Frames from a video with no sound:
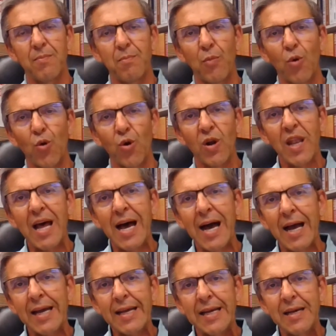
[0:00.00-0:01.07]
more
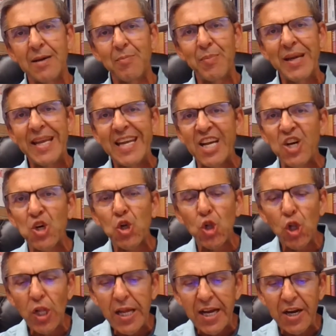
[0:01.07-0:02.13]
like being
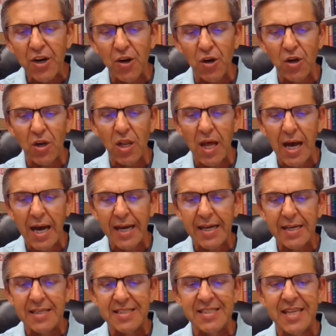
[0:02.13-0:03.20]
clear,
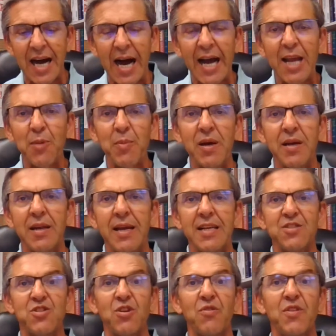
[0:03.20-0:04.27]
like a diamond.
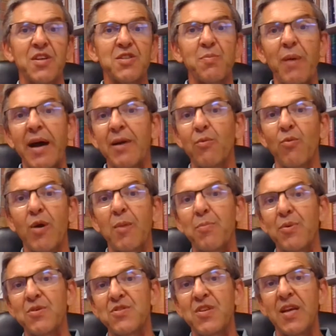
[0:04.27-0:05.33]
And so this might
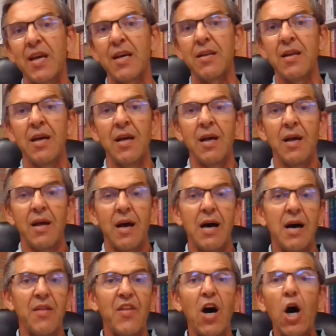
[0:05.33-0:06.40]
represent
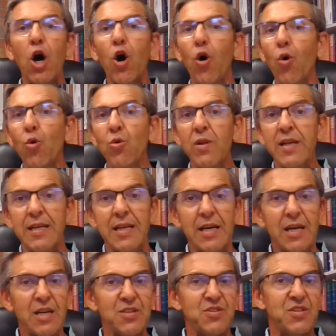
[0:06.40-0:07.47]
the
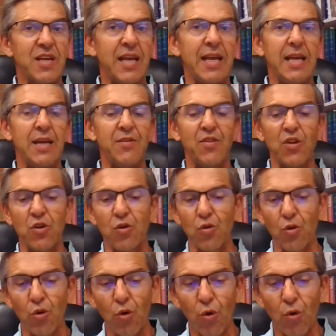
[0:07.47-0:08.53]
holiness and the
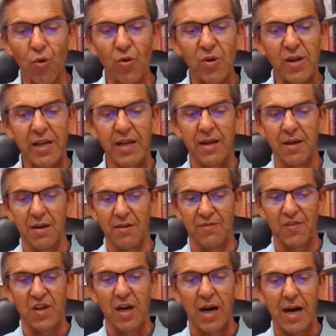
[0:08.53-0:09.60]
glory
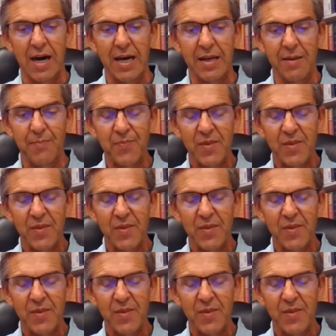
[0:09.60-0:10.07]
of God.